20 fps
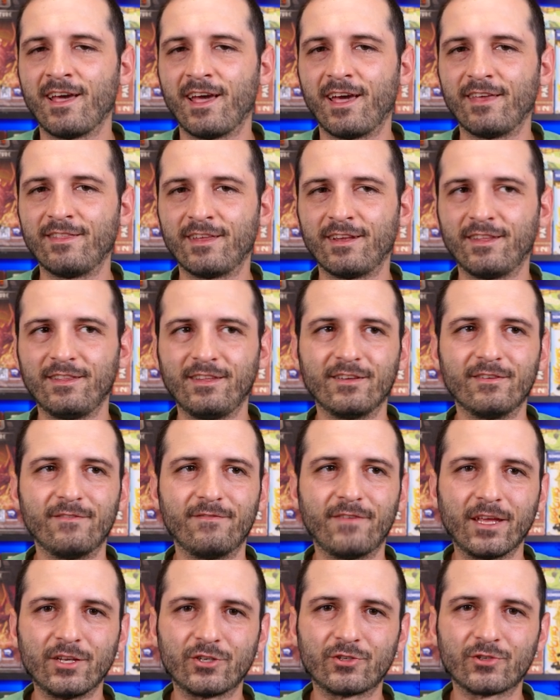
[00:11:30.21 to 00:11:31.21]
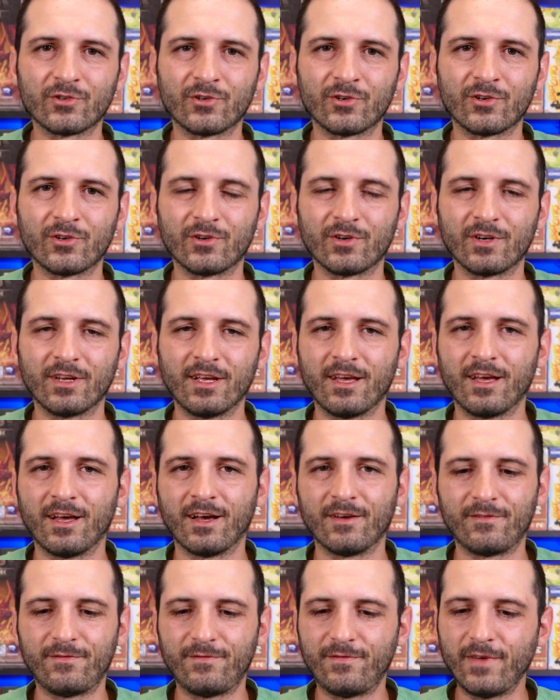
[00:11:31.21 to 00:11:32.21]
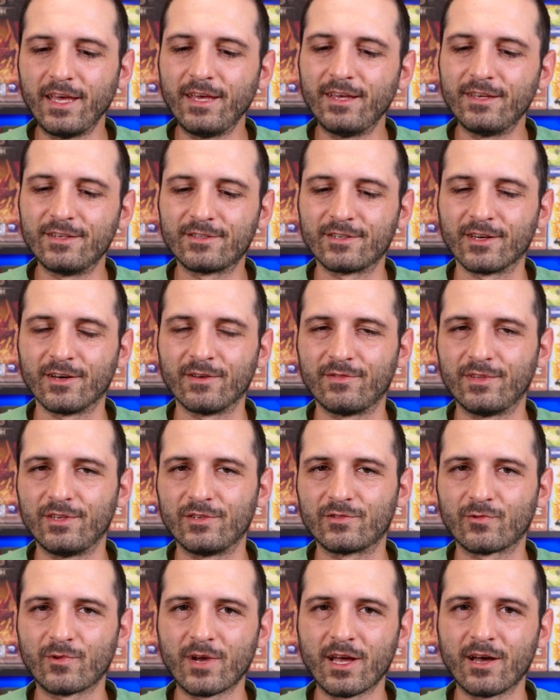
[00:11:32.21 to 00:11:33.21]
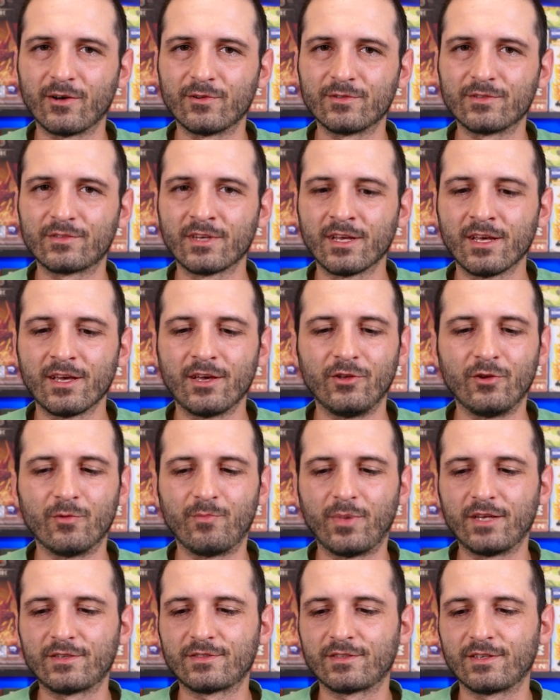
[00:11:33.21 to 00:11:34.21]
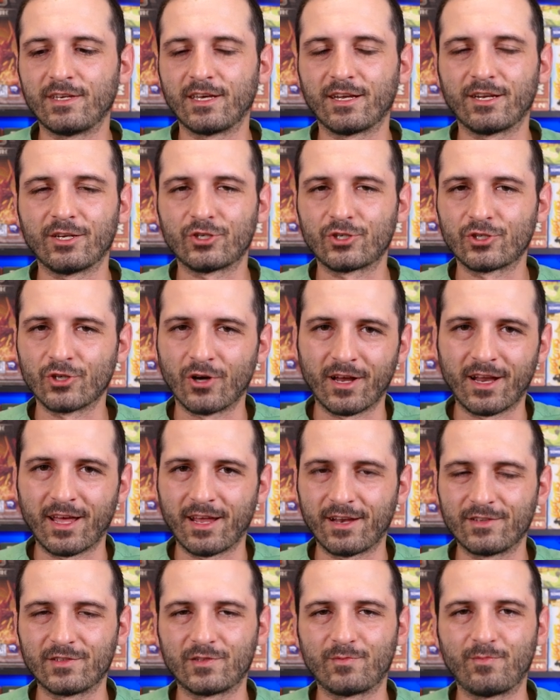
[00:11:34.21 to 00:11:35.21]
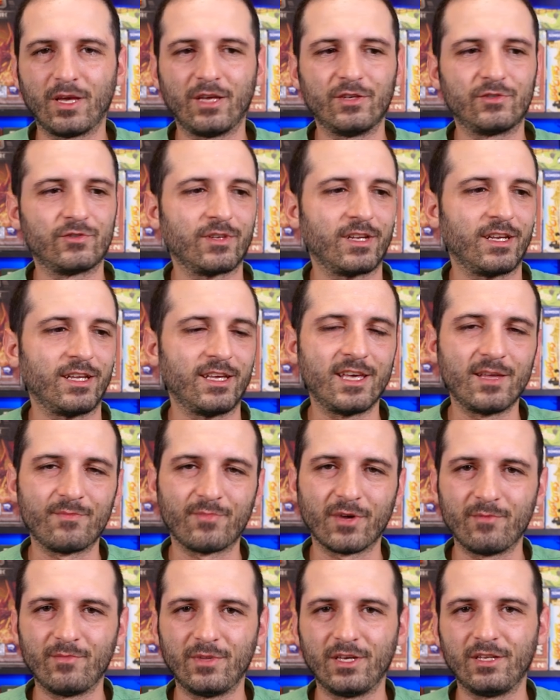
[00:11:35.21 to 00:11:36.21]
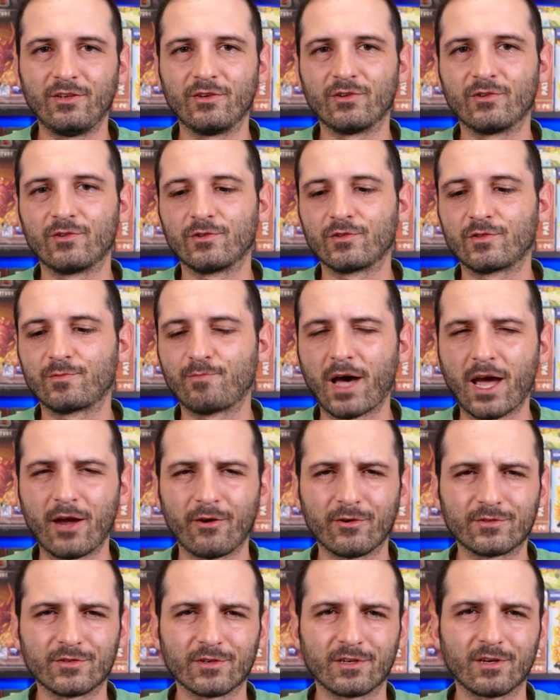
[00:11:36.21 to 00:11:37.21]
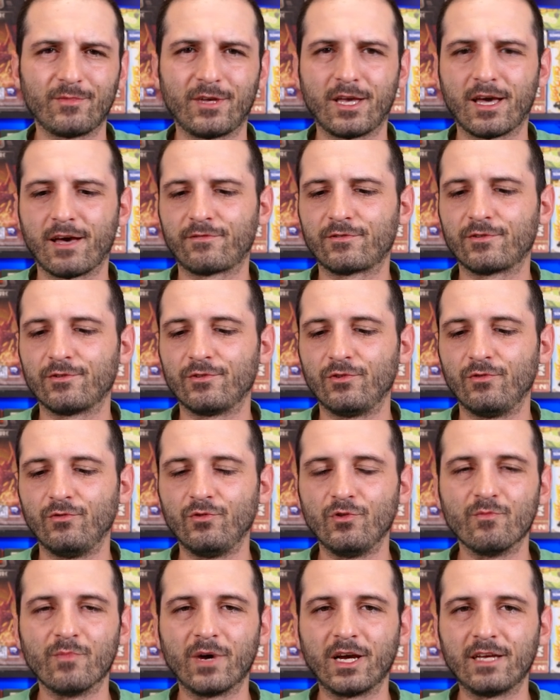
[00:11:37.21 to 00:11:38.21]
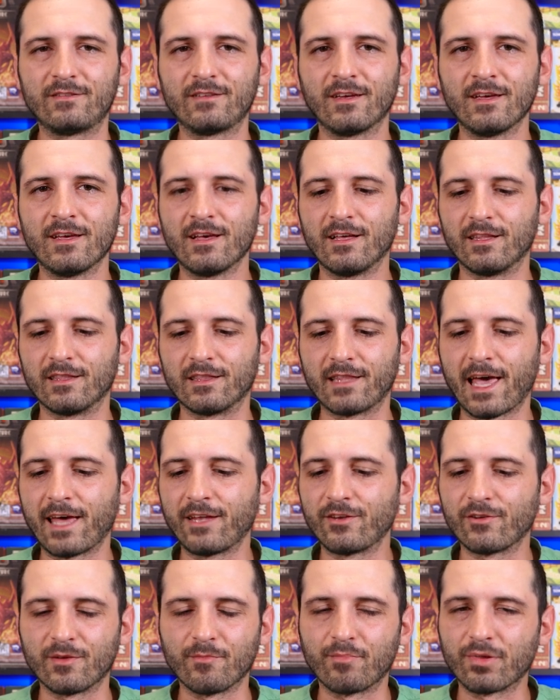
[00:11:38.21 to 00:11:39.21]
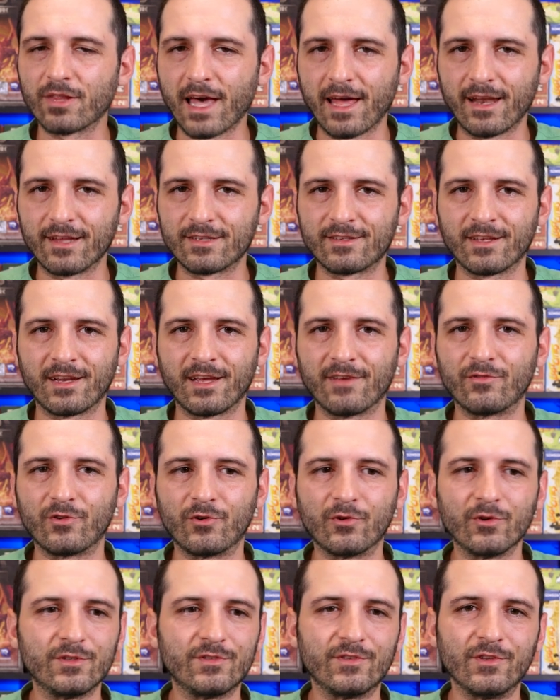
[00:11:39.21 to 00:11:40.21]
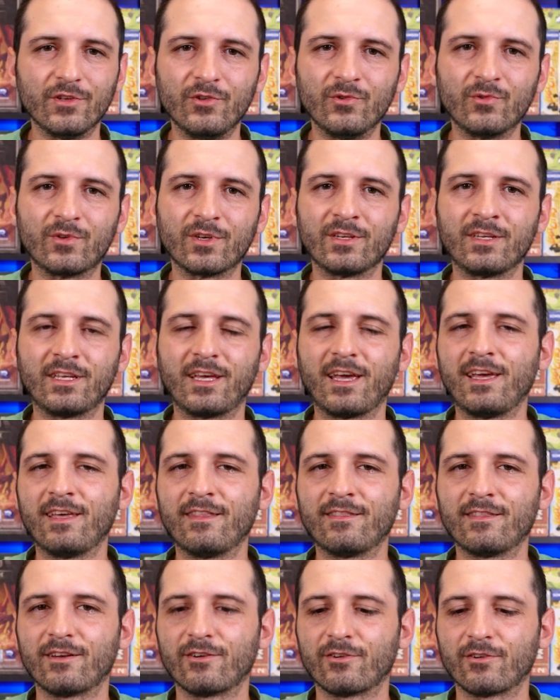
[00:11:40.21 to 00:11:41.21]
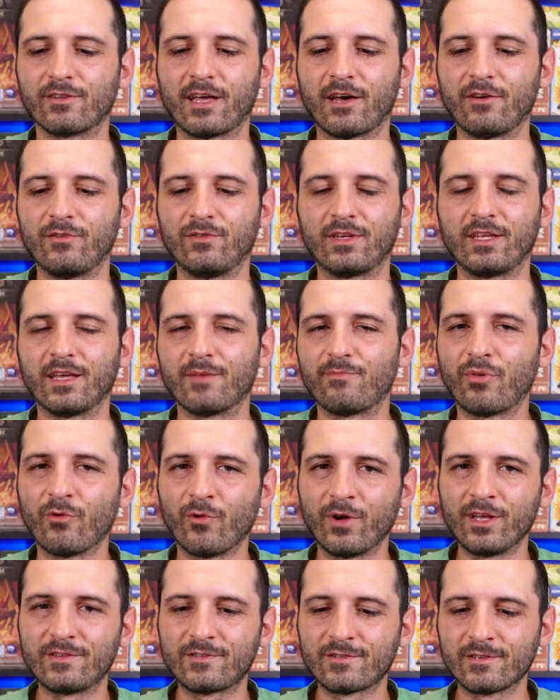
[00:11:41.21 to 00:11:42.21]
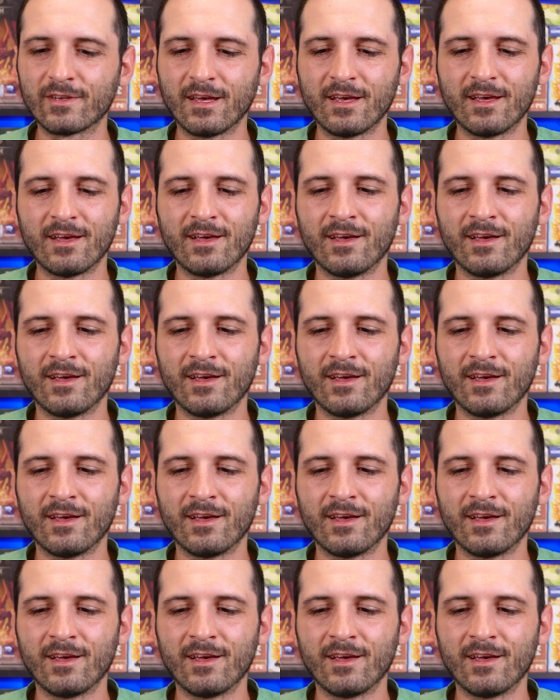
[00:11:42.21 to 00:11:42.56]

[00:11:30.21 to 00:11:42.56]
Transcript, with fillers: And then in the adventure phase of these rounds, you're basically getting shot at in space, you're getting hit by meteors, pirates are coming after you, you might land on planets that have goods that you can gain that are allow you to get points.